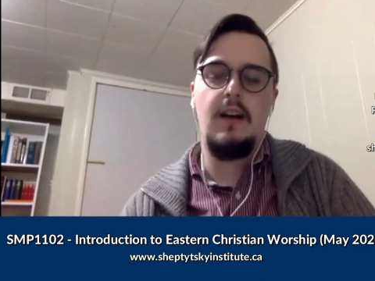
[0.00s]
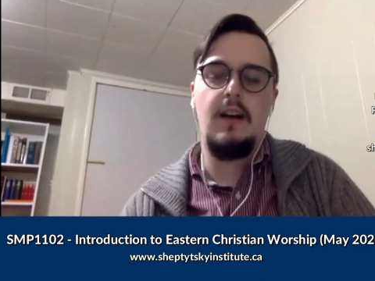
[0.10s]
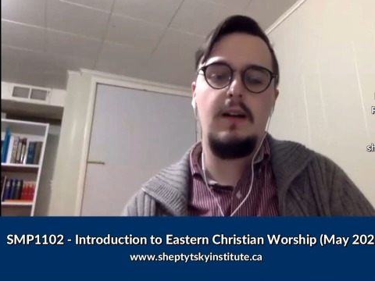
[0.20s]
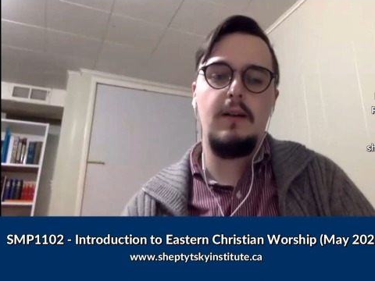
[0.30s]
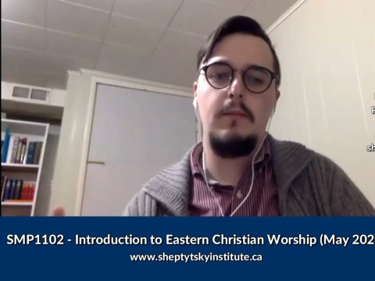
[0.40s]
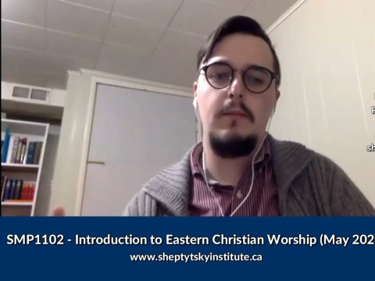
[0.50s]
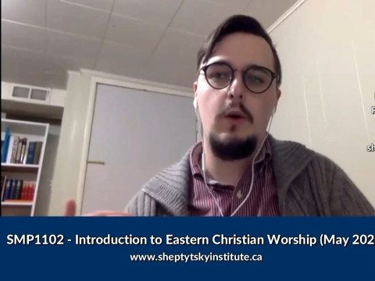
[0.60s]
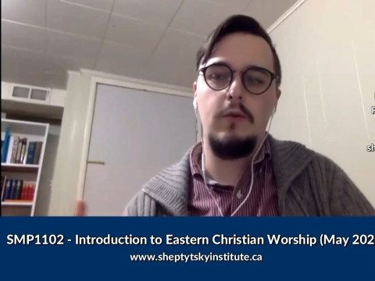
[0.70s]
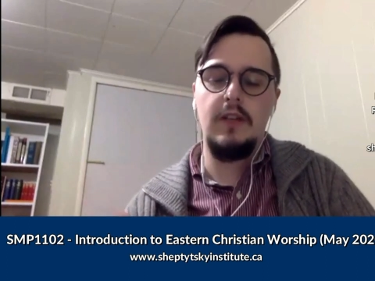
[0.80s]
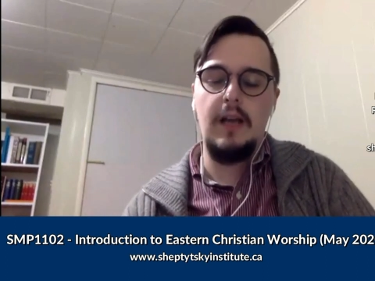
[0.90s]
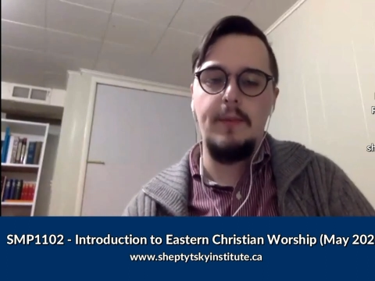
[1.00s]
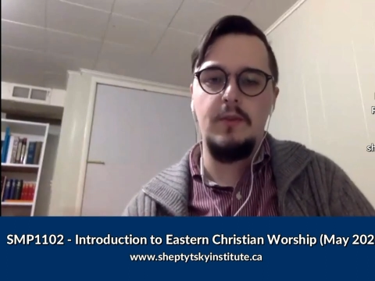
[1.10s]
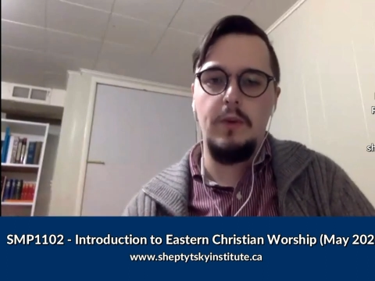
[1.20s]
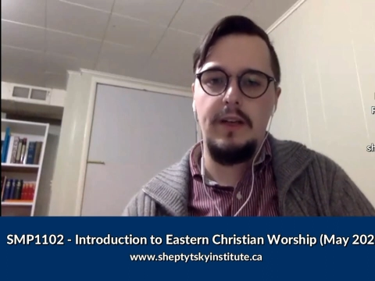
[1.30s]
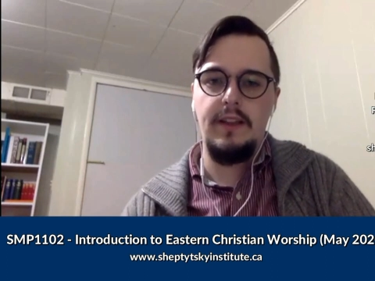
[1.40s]
It
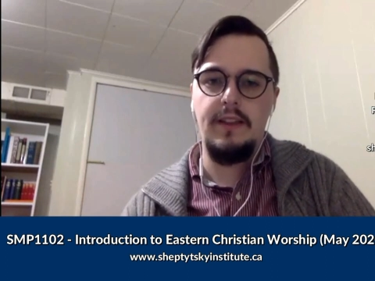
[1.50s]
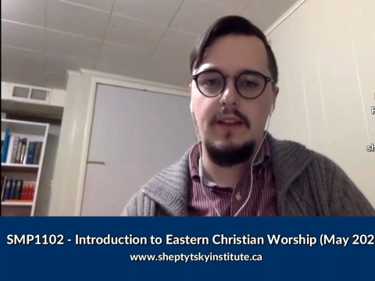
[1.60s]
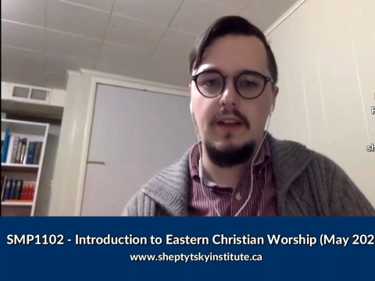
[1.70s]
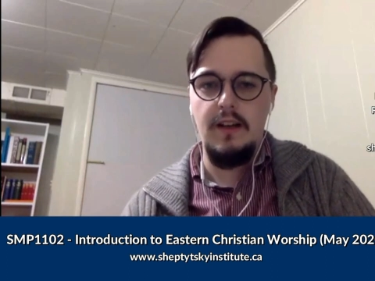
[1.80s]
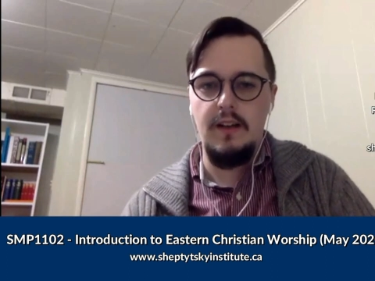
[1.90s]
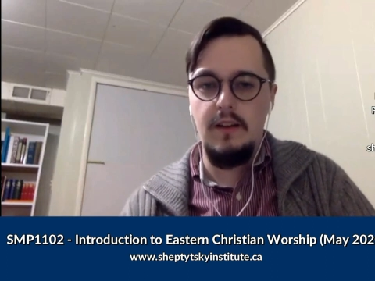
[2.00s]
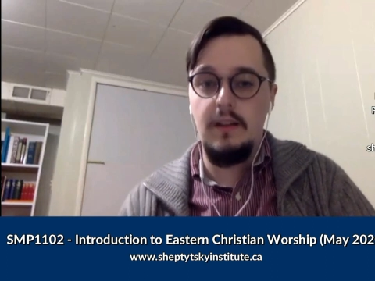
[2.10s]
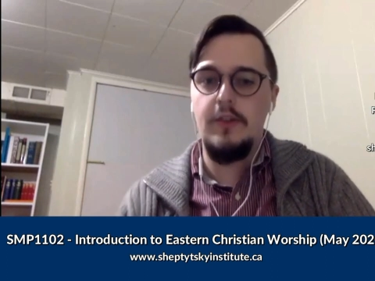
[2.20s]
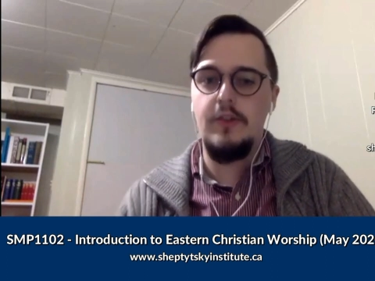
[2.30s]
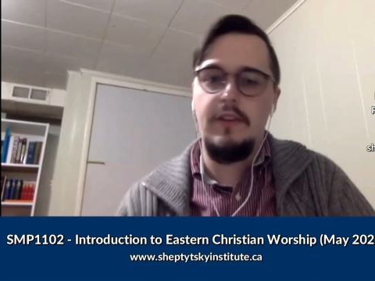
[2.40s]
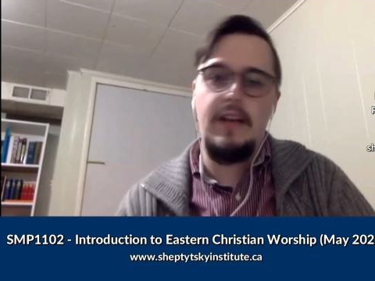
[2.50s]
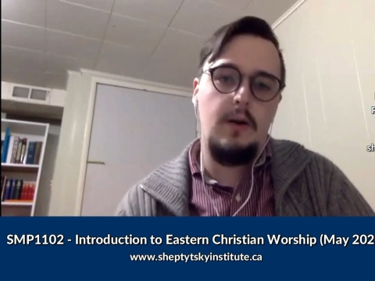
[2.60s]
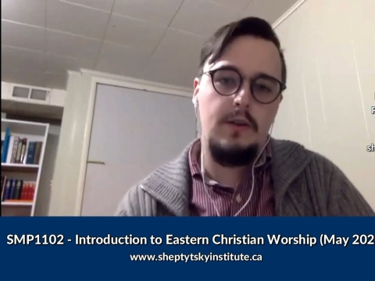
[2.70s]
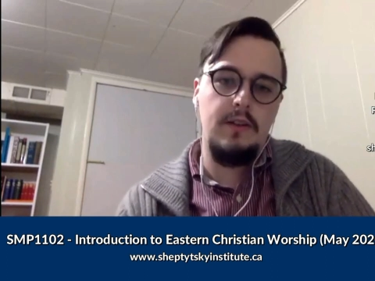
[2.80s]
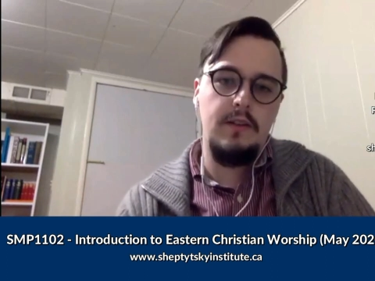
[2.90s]
overlaps with the liturgy of the
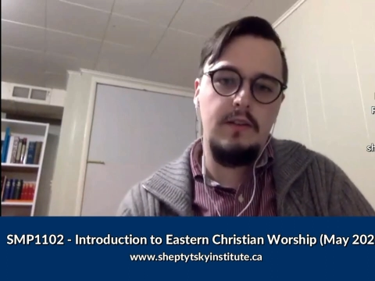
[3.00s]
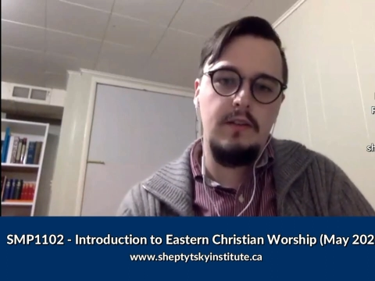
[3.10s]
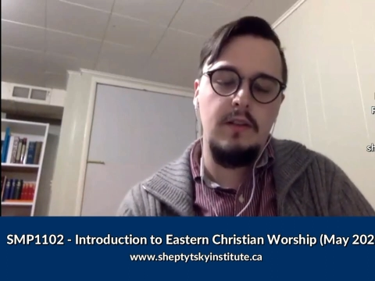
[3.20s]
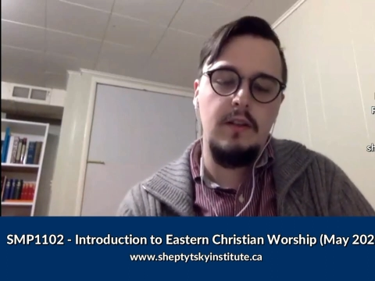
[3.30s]
hours.